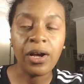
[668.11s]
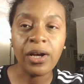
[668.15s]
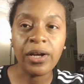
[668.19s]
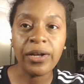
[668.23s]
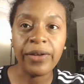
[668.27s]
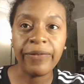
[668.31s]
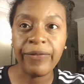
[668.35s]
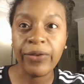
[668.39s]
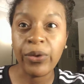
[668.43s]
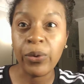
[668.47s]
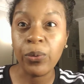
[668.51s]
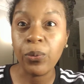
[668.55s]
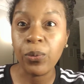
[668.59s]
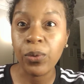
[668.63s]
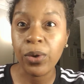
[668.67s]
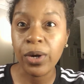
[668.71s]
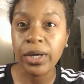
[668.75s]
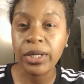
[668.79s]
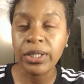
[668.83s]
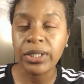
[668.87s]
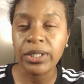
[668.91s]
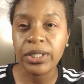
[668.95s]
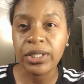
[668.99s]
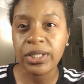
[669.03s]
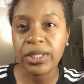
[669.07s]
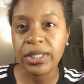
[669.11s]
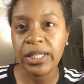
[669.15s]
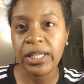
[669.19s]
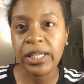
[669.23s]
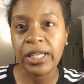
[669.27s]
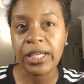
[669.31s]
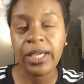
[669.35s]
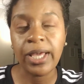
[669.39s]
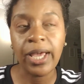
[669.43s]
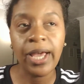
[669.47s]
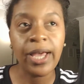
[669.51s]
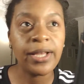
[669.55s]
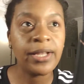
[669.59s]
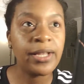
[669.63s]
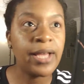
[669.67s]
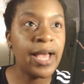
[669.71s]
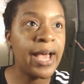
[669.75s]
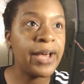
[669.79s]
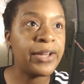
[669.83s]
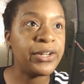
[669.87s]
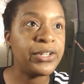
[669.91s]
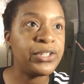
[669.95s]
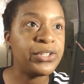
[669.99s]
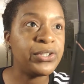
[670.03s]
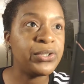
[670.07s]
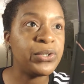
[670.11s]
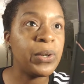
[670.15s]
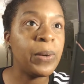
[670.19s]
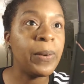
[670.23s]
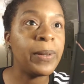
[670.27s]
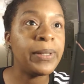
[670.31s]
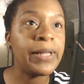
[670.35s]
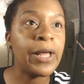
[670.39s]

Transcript: if you want to see how to do it